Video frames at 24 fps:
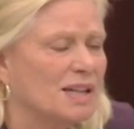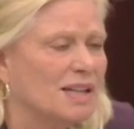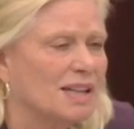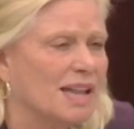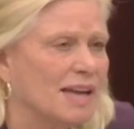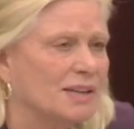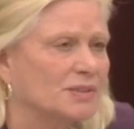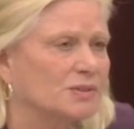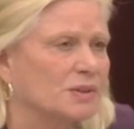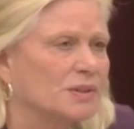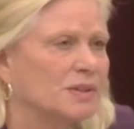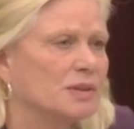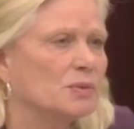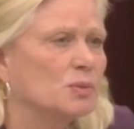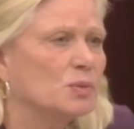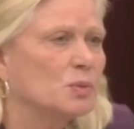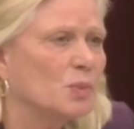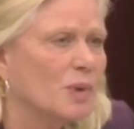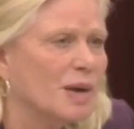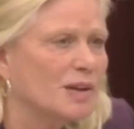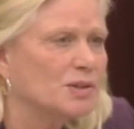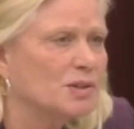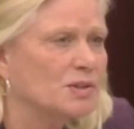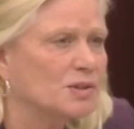electorate
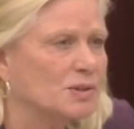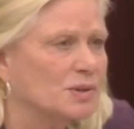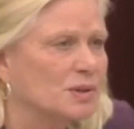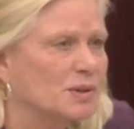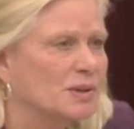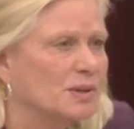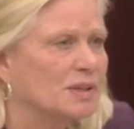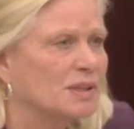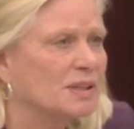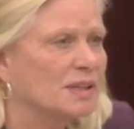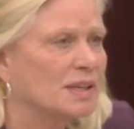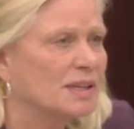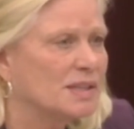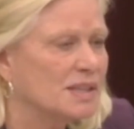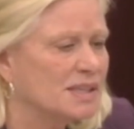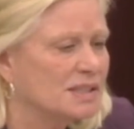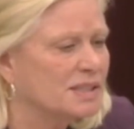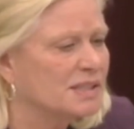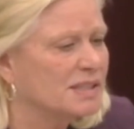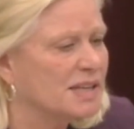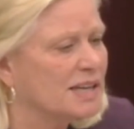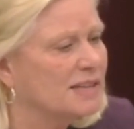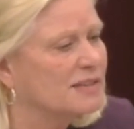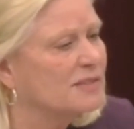registered in the
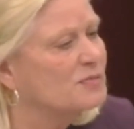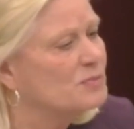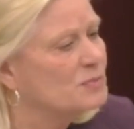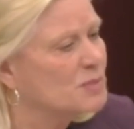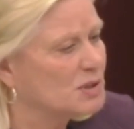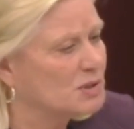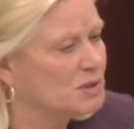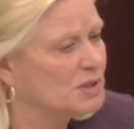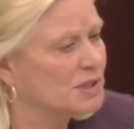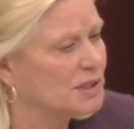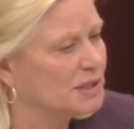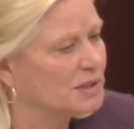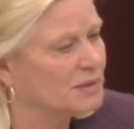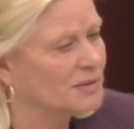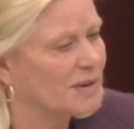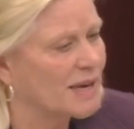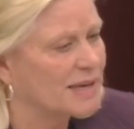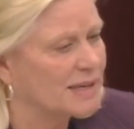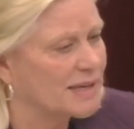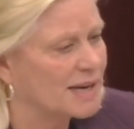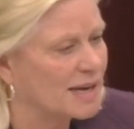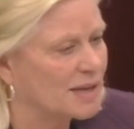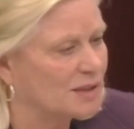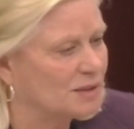state of Michigan
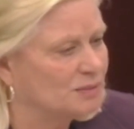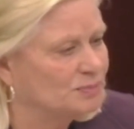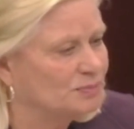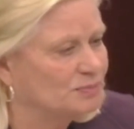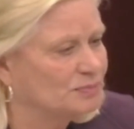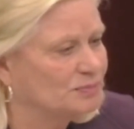right now.